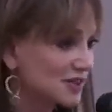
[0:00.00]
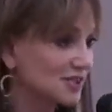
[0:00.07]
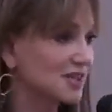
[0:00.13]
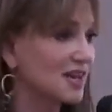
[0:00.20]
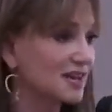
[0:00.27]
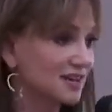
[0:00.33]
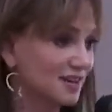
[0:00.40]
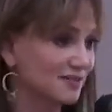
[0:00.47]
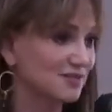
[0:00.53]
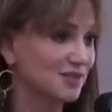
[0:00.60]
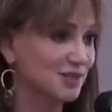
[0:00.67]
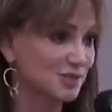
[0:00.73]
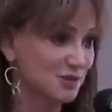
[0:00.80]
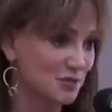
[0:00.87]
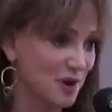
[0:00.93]
set of
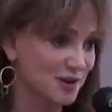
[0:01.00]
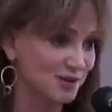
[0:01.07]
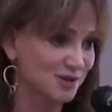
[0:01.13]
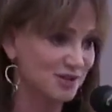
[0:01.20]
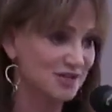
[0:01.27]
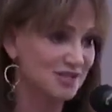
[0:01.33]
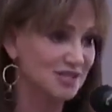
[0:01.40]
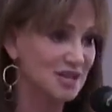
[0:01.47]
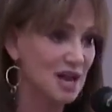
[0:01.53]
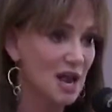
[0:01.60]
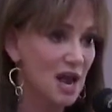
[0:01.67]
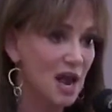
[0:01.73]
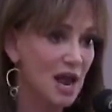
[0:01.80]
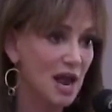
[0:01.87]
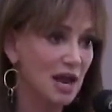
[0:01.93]
situations.
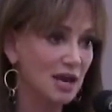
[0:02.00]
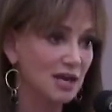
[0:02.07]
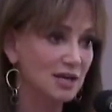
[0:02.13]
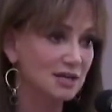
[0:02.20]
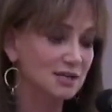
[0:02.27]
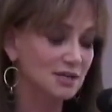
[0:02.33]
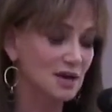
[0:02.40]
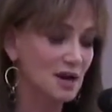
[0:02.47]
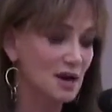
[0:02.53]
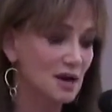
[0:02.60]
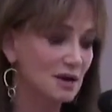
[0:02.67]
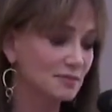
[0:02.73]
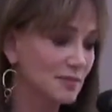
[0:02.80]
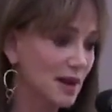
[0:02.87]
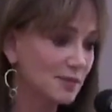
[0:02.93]
And
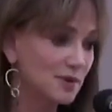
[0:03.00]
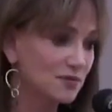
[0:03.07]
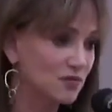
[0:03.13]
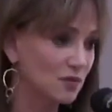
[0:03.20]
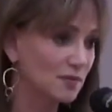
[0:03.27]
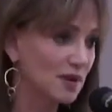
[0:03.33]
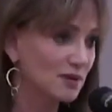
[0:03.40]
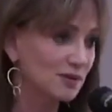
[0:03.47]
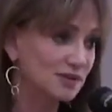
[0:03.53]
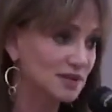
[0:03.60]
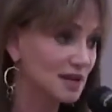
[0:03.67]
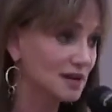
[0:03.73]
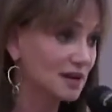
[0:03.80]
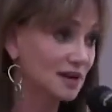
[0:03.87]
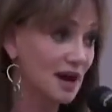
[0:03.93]
maybe for me, it was
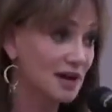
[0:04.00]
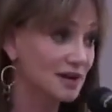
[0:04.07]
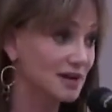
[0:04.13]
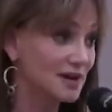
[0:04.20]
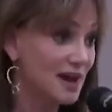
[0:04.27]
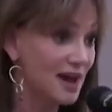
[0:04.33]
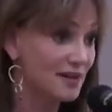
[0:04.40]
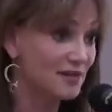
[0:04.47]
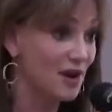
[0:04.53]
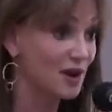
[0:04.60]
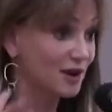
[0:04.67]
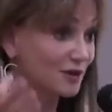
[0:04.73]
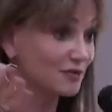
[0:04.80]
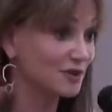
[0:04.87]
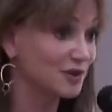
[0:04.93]
lucky I didn't have
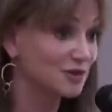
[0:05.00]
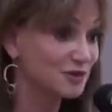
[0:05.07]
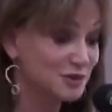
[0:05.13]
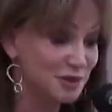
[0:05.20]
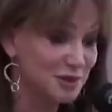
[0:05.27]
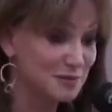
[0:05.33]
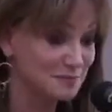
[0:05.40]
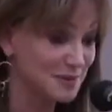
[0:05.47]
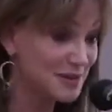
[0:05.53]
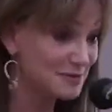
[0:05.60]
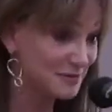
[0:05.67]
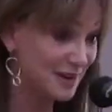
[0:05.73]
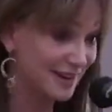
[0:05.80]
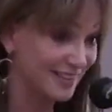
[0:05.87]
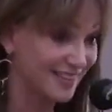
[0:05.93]
all of you to compete
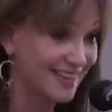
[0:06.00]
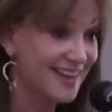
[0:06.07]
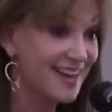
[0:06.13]
with.